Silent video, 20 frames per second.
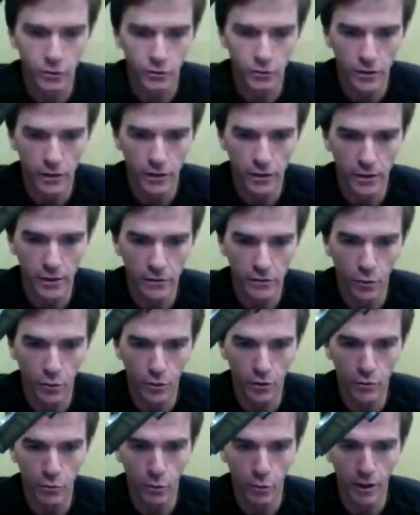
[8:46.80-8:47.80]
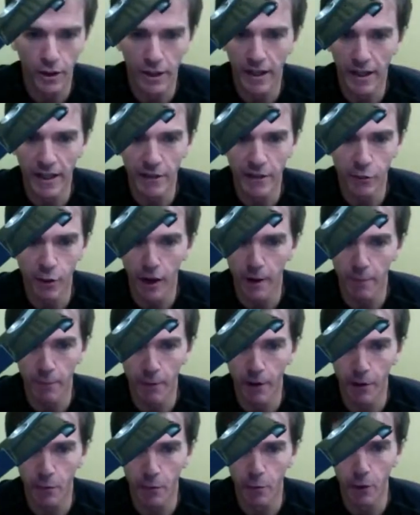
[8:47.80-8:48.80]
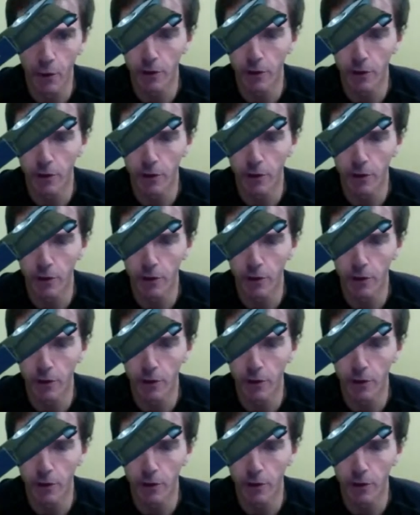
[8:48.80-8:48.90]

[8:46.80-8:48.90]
quarter 20. Any tripod will